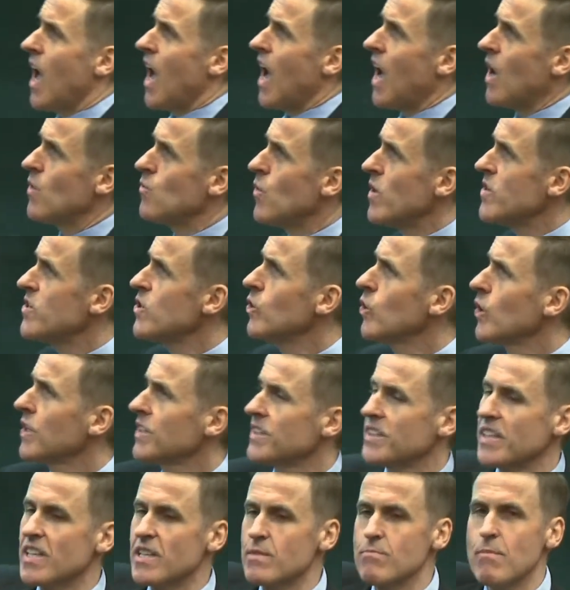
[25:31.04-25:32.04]
And when you look
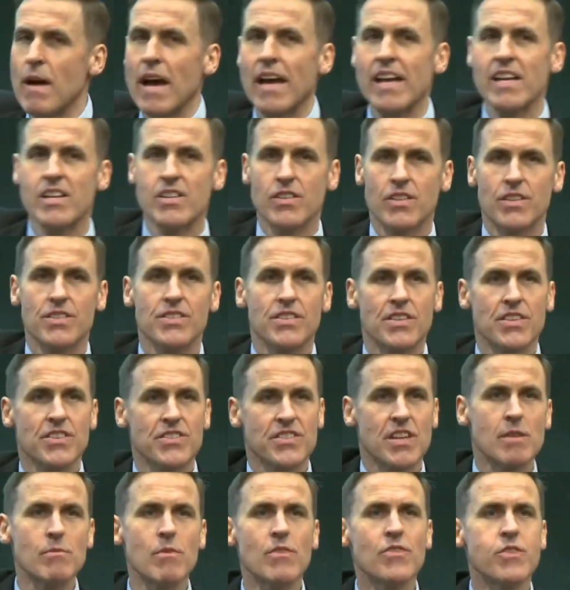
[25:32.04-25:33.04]
at these majors,
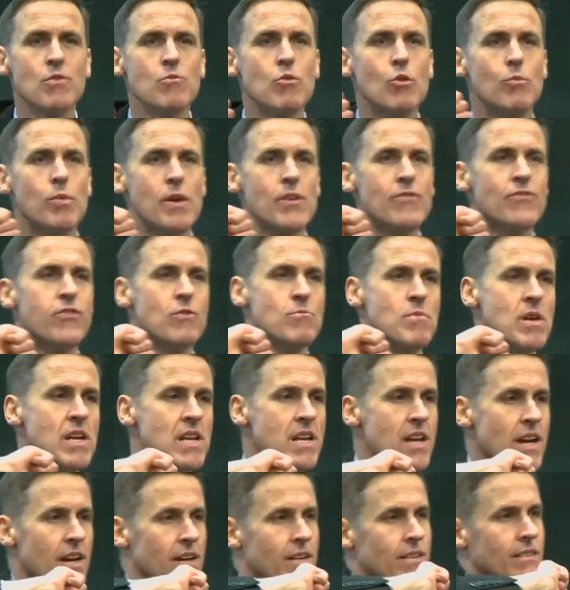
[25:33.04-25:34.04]
some of them will be
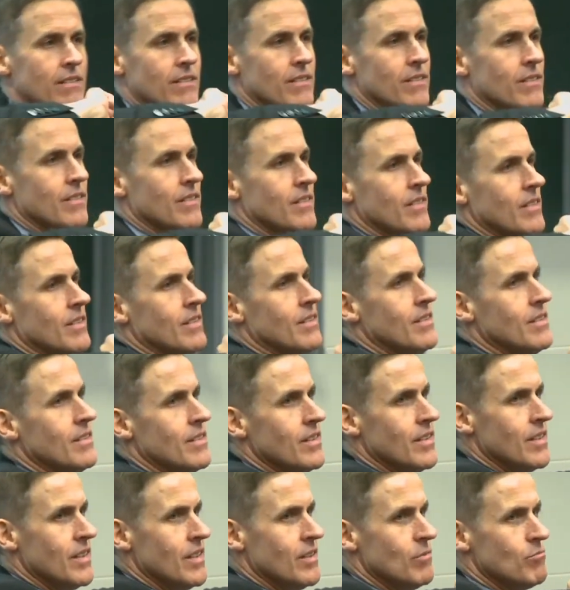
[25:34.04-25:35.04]
familiar
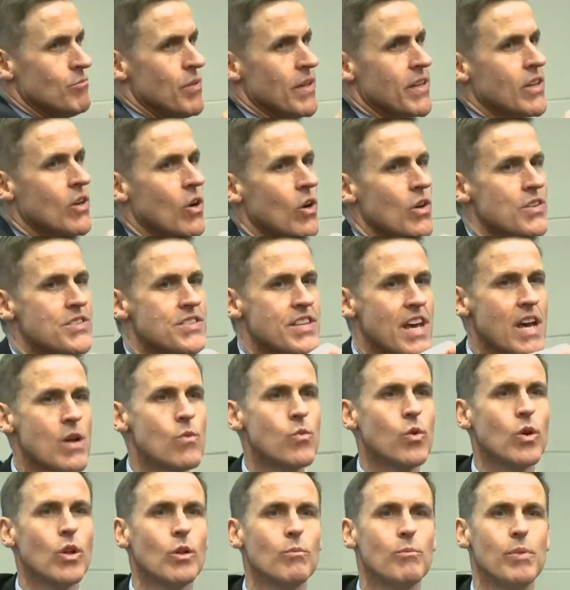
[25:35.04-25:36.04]
because they
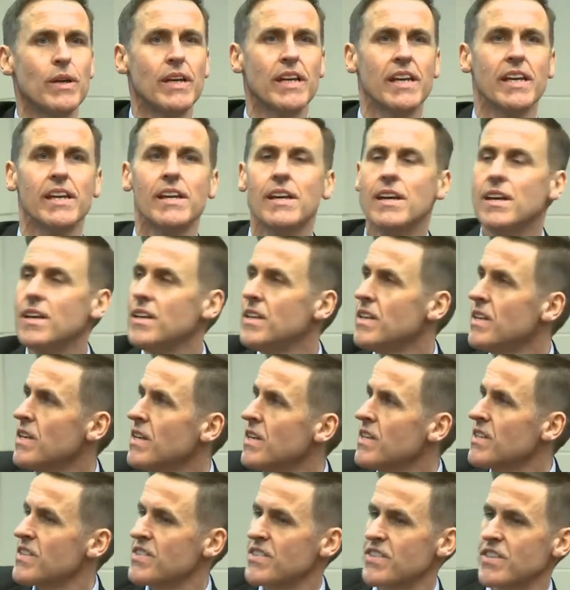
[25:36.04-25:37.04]
will be
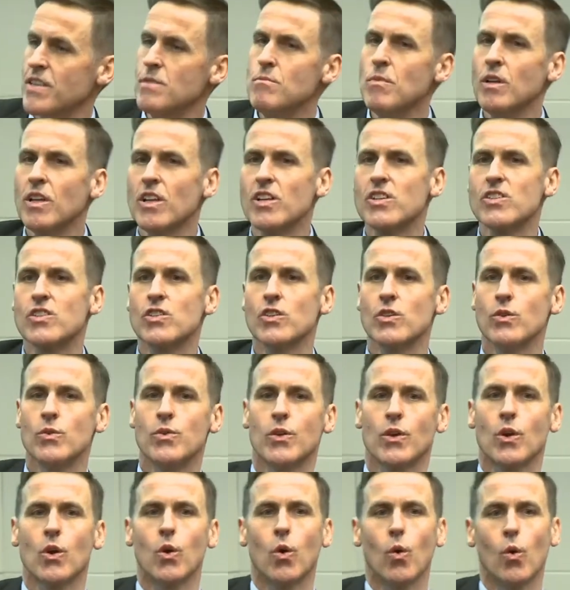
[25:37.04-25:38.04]
similar to
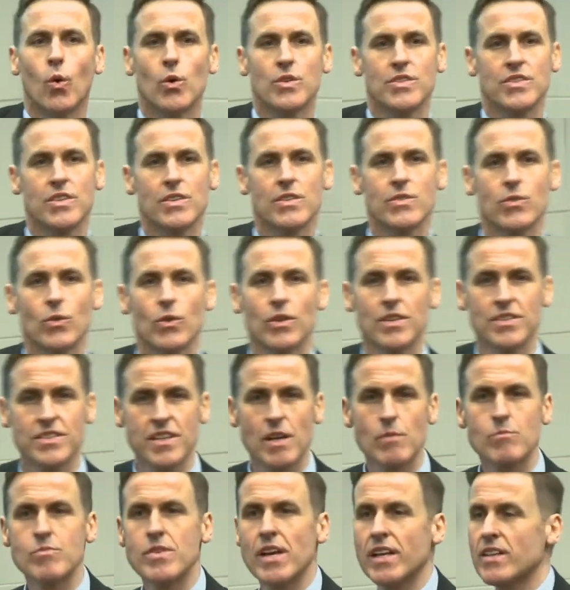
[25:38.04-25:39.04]
the courses or the
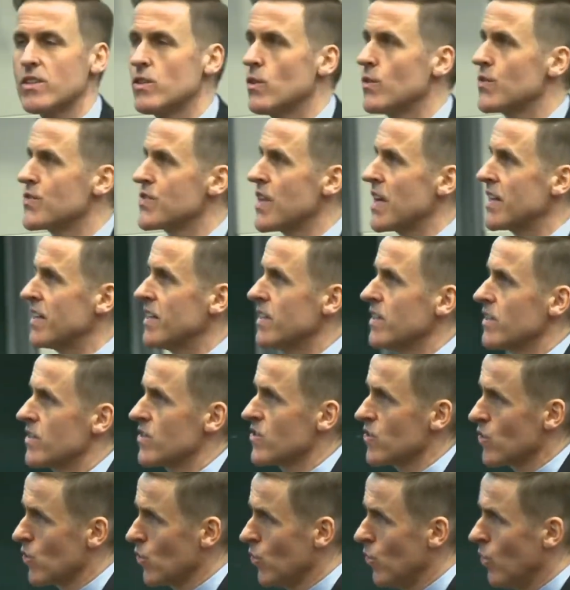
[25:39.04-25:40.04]
subjects you've studied at
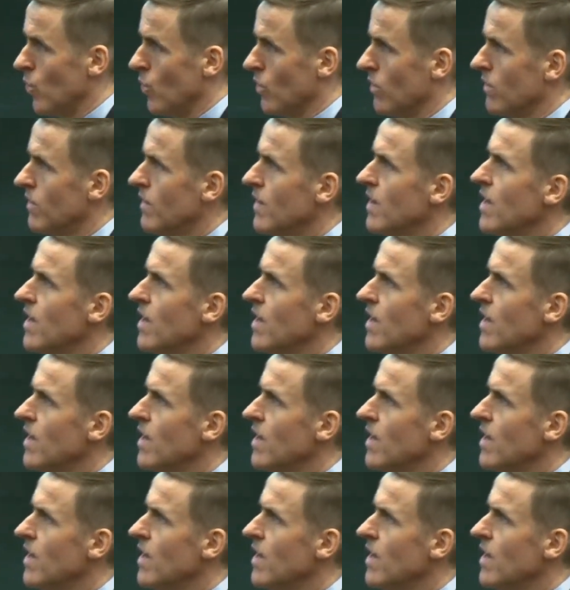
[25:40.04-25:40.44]
school.